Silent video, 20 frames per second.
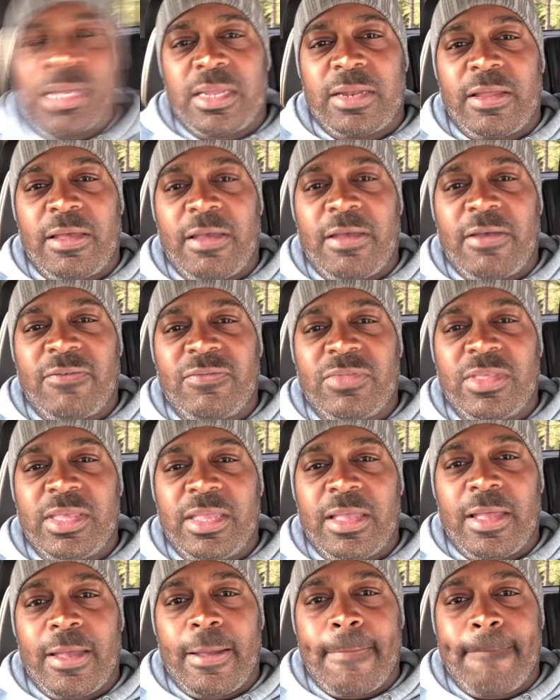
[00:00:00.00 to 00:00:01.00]
of the
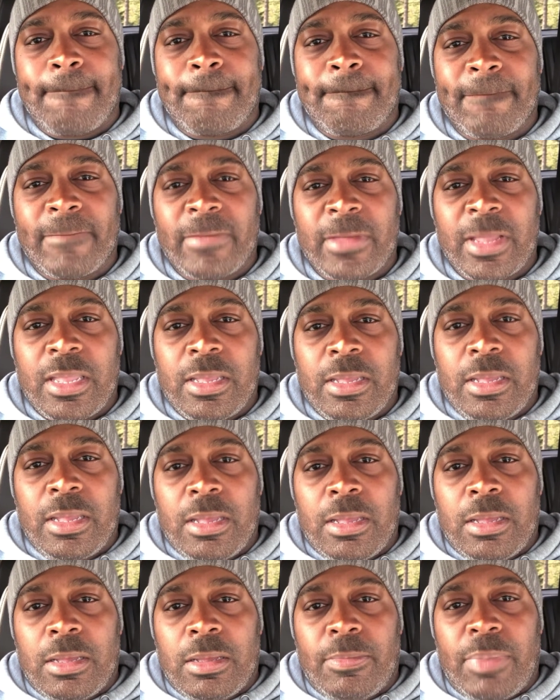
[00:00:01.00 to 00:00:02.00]

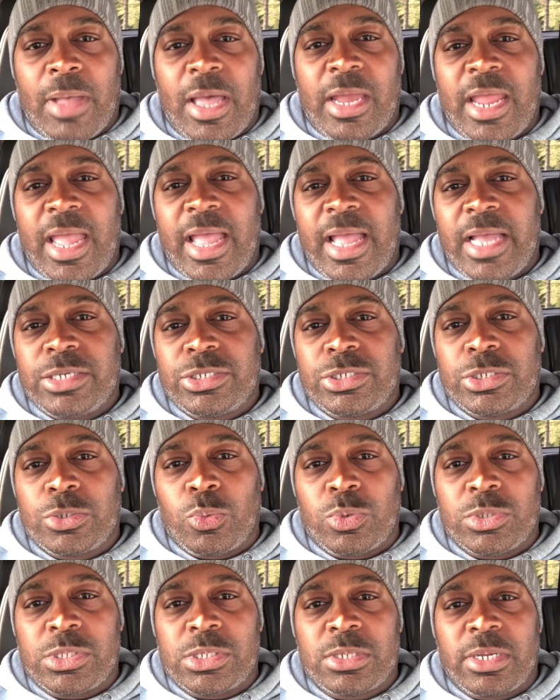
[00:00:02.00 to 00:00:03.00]
potash,
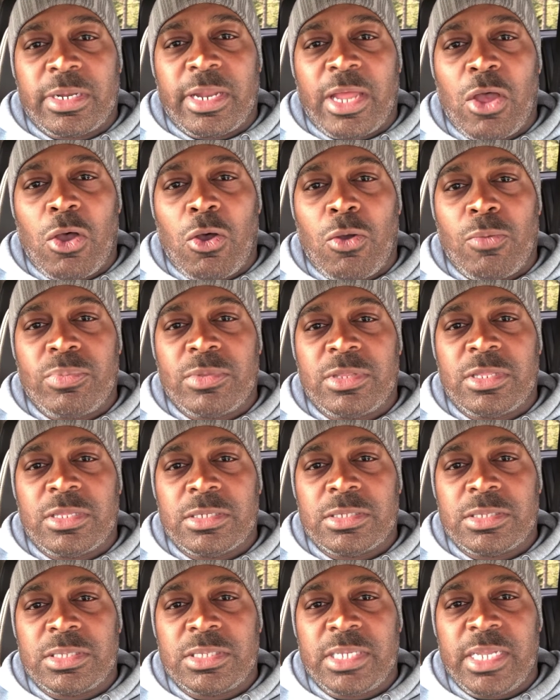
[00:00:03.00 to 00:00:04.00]
which is going to help the
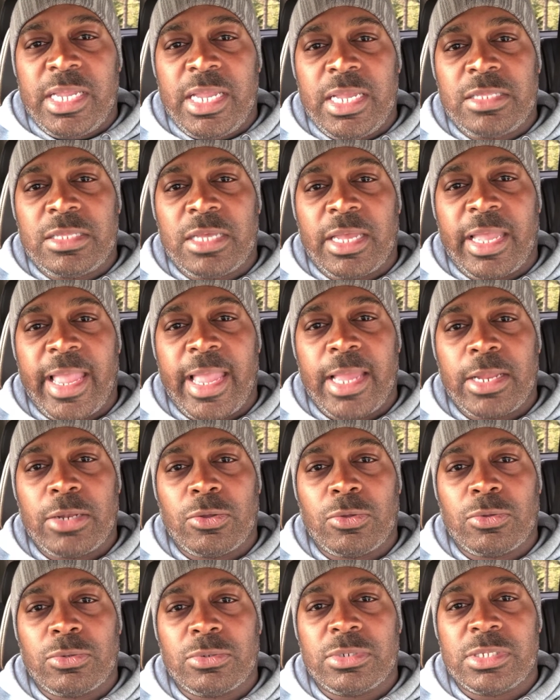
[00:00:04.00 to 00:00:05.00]
seed to
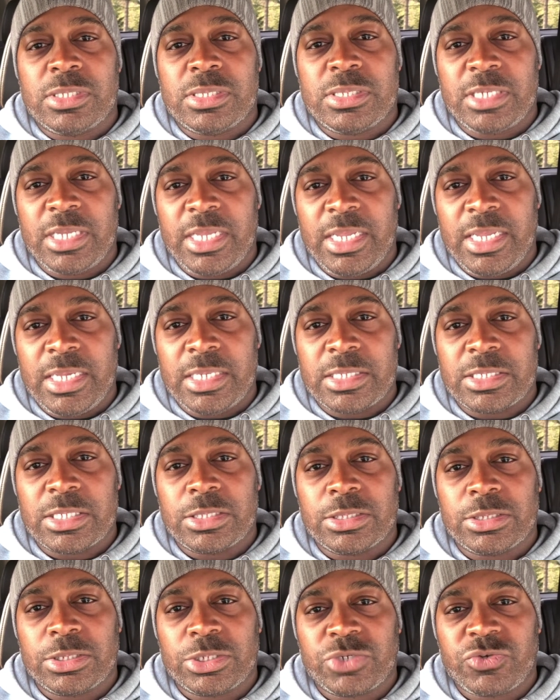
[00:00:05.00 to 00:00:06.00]
handle disease and
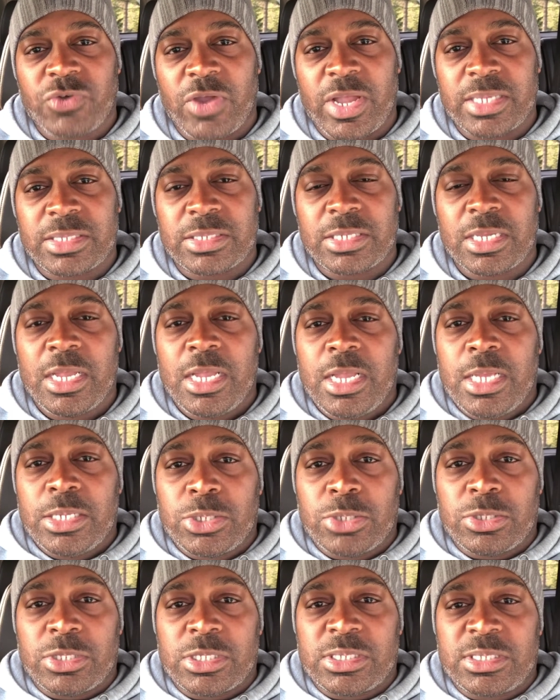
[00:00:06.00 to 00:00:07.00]
stress. So
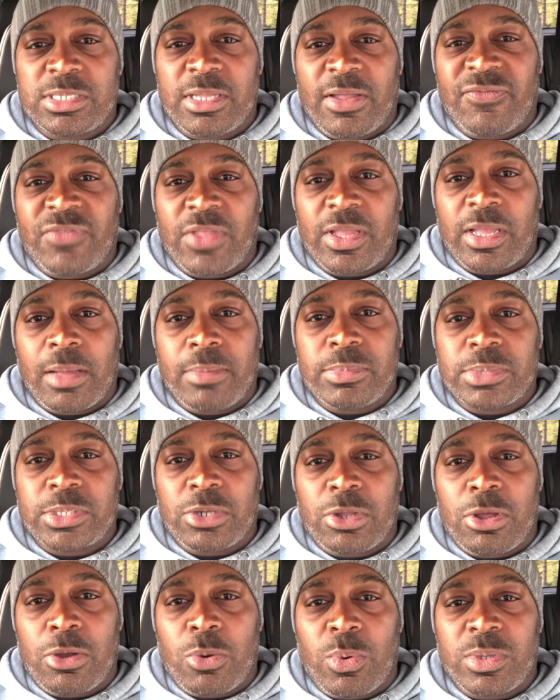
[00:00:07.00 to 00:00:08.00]
the stuff that comes
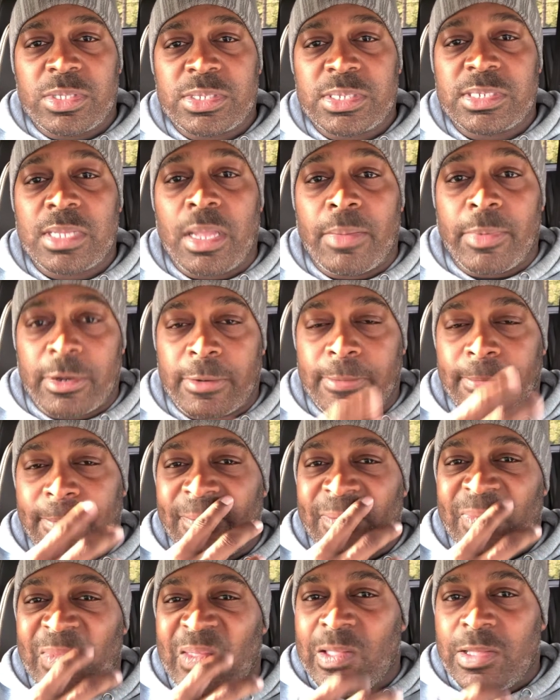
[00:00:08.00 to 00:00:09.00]
along with summer.
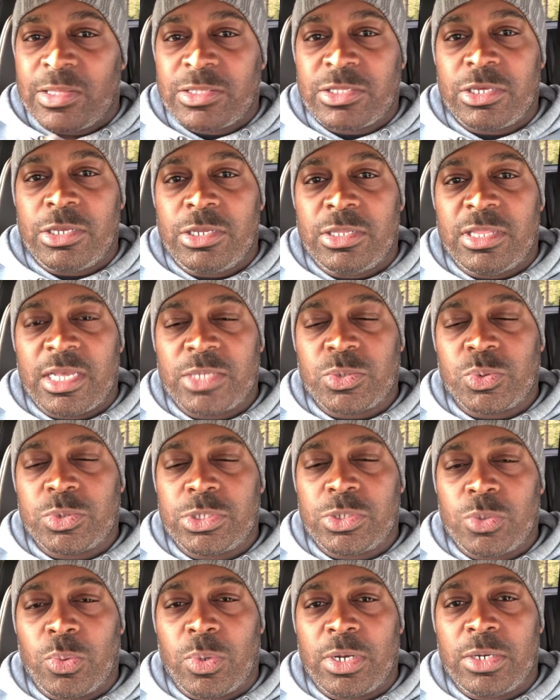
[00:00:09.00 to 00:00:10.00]
So that's what
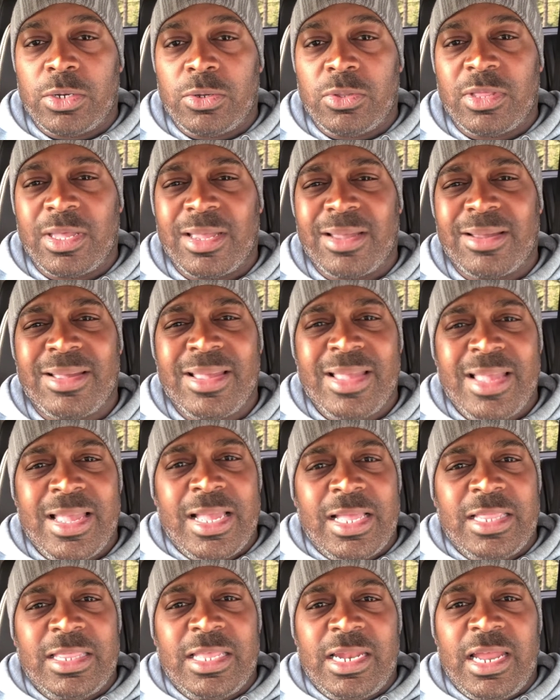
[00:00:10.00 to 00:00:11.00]
you want to do there.
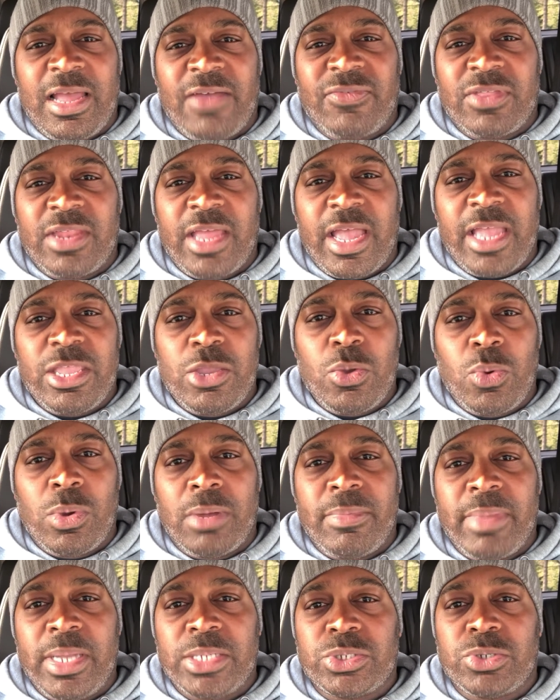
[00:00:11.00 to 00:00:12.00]
Then after that, you want to
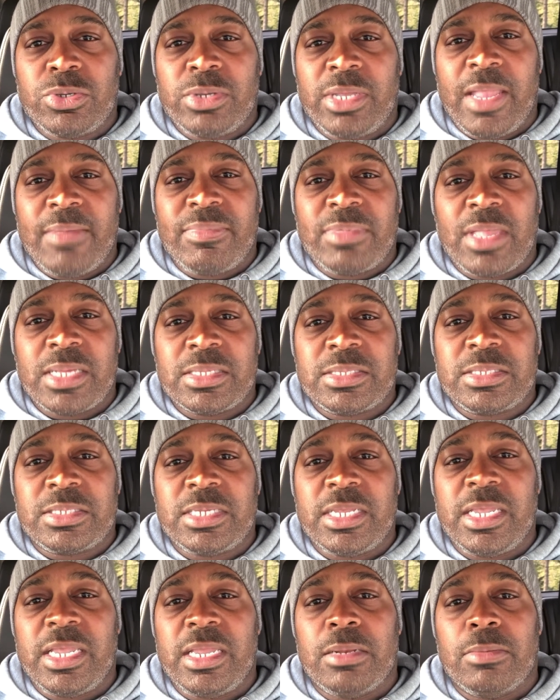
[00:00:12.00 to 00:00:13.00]
make sure you keep that
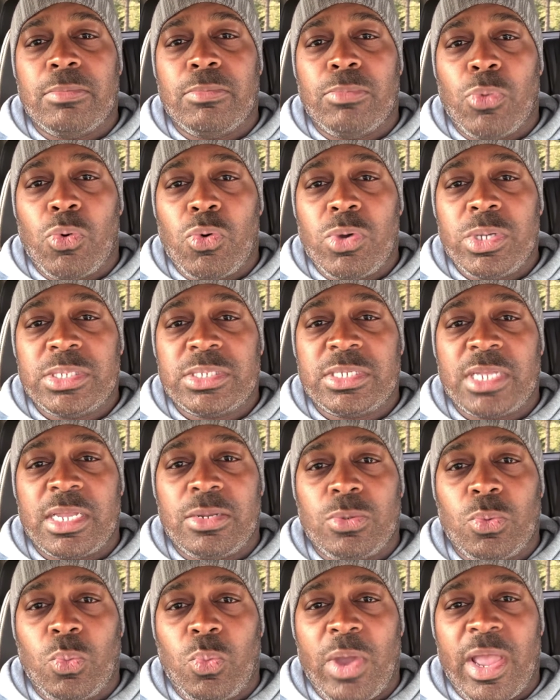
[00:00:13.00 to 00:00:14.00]
seed moist
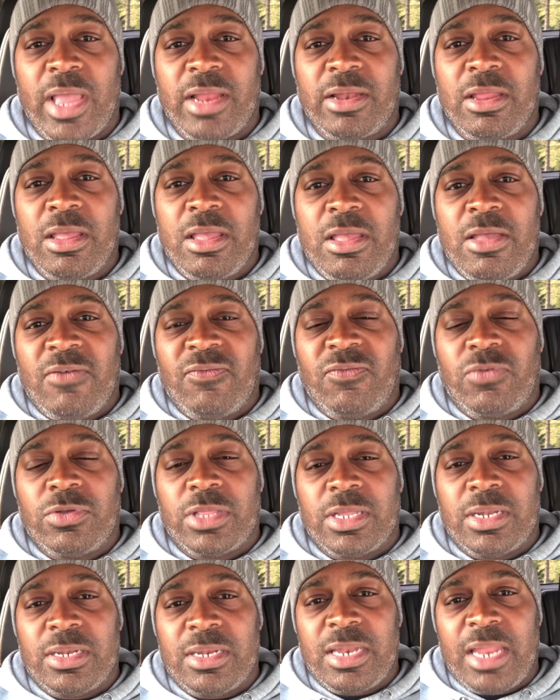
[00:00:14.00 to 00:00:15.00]
and wet for the
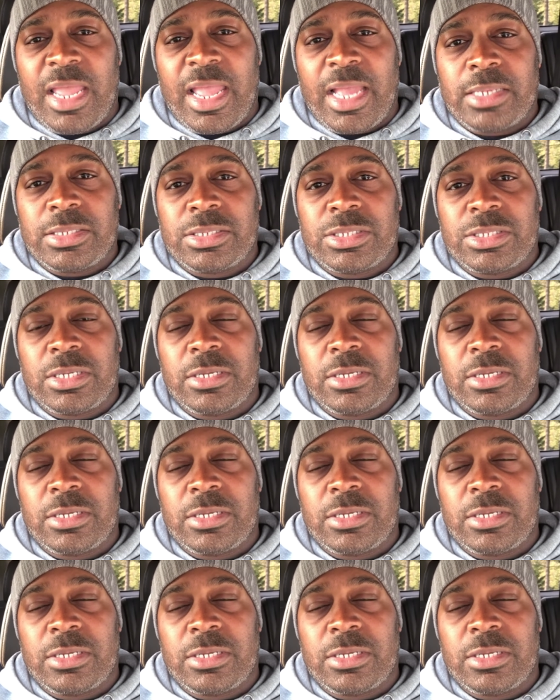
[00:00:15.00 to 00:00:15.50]
next